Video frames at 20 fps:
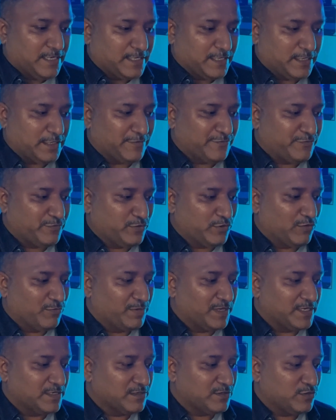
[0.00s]
If you've
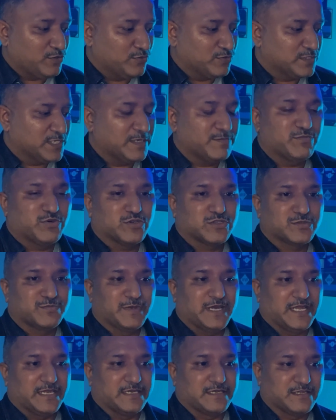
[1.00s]
been using
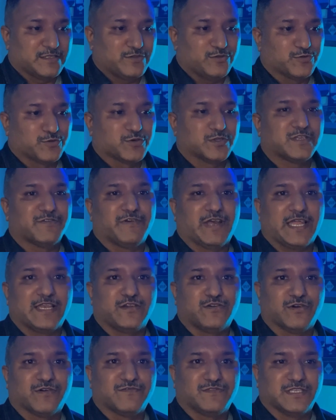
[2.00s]
Postman, you know the
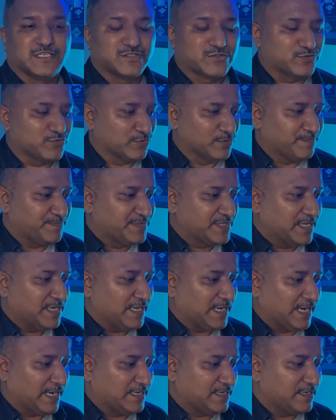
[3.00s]
value of this tool.
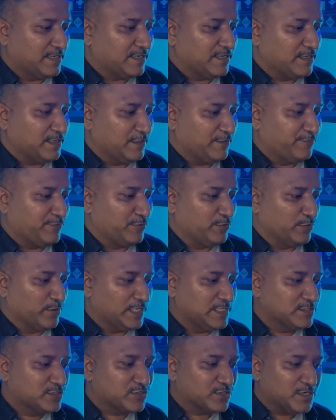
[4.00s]
And if you
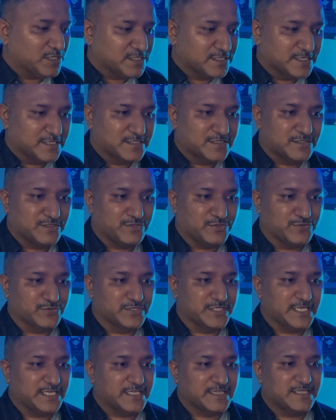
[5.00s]
install this
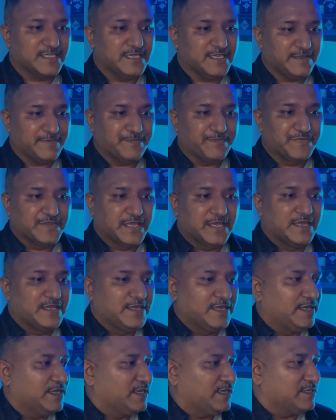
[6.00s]
using the
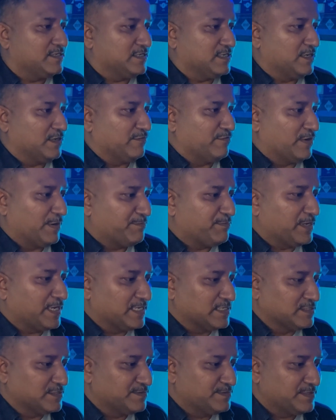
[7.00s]
uh, web
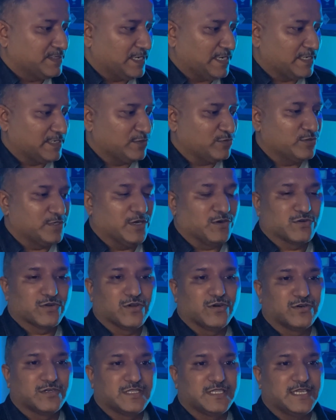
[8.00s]
page and you
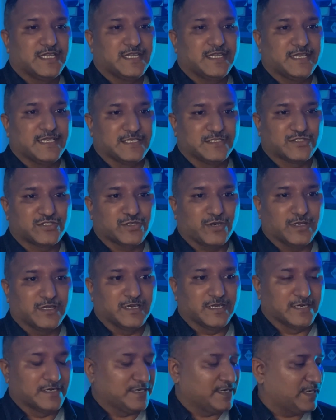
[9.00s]
download the
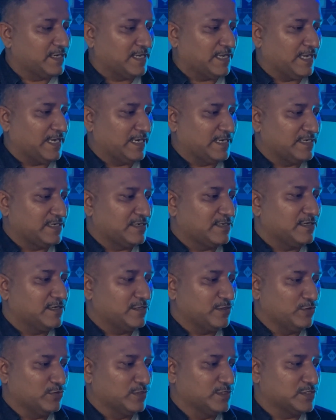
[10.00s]
installer and
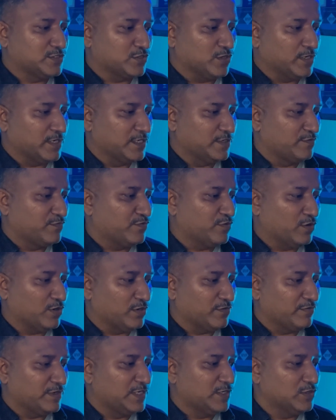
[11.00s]
you install it for
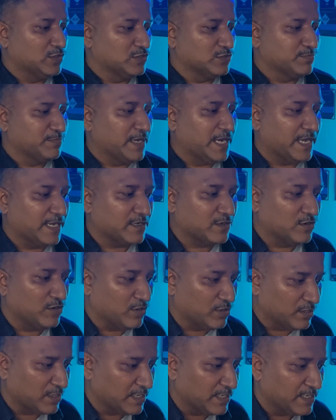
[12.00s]
Windows, Mac,
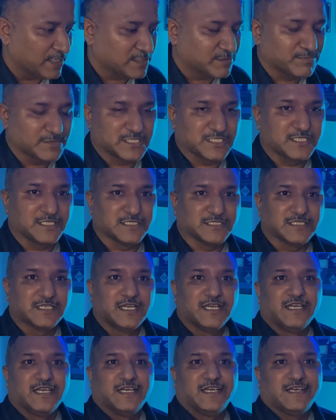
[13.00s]
or Linux machines
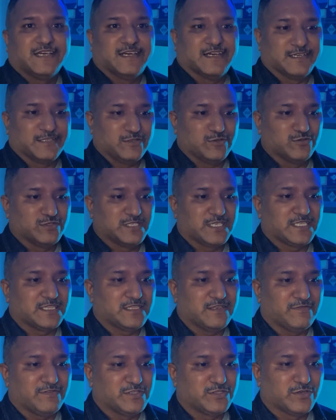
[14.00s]
uh, using the
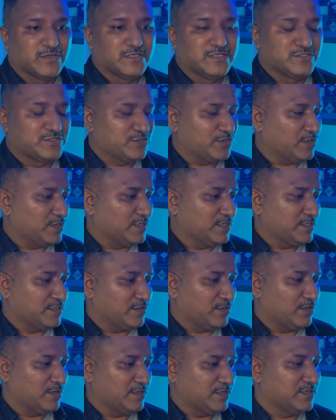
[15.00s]
visual installer
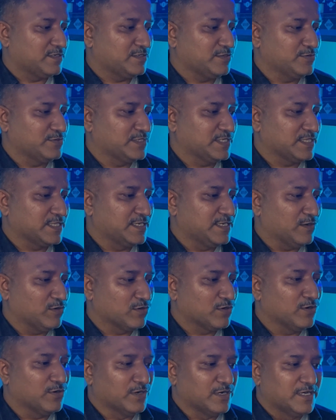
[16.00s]
or using the
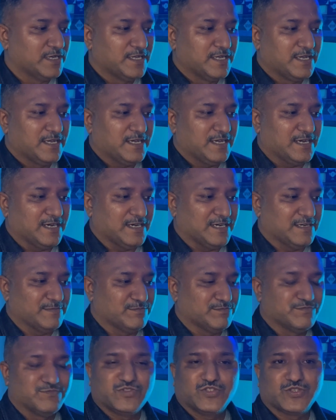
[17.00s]
download,
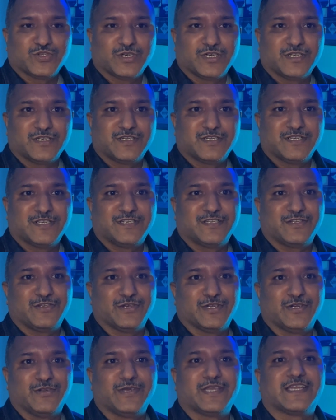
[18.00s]
I'm sure you
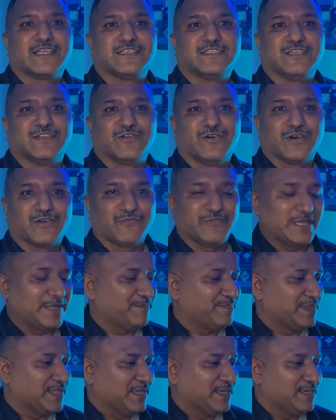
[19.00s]
are doing it the wrong way.
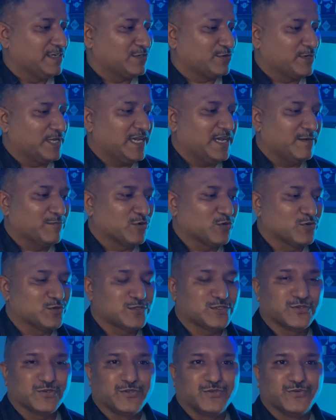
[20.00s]
Today, I'm going to
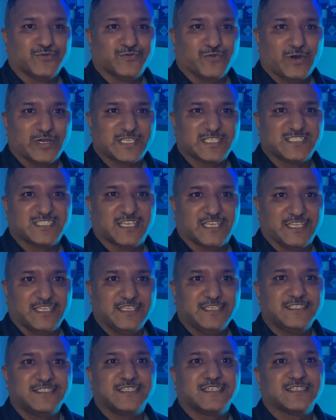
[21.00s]
show you what is the
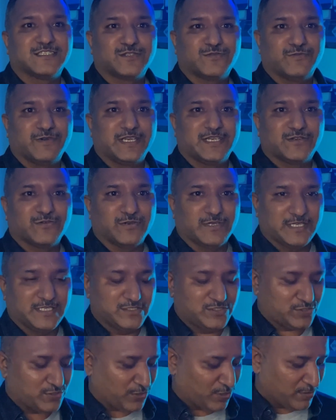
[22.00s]
easiest way to
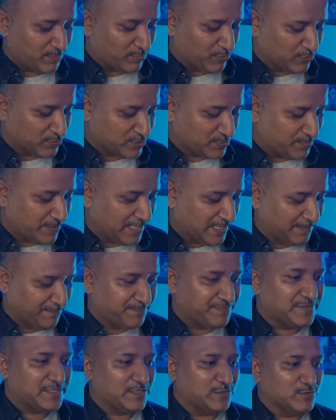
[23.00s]
install Postman
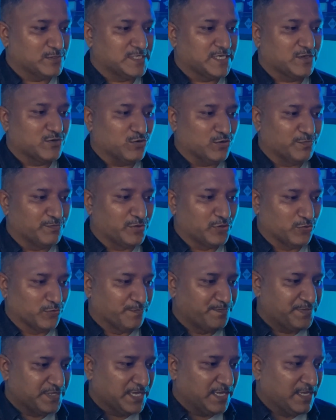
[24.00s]
using Homebrew.
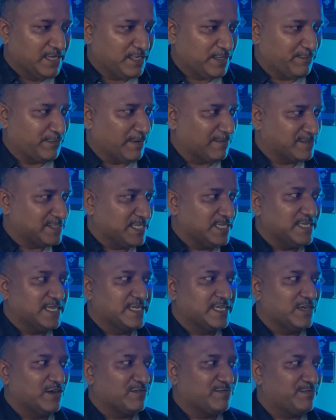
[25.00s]
If you have seen
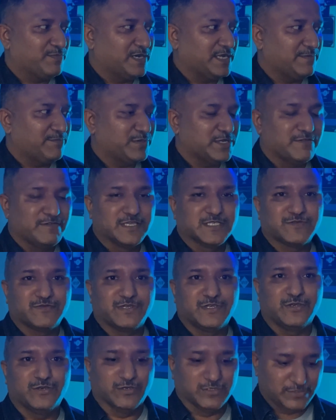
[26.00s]
any of my previous
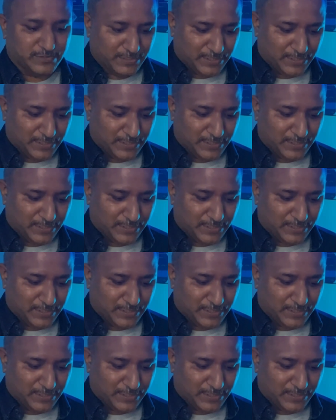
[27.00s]
videos,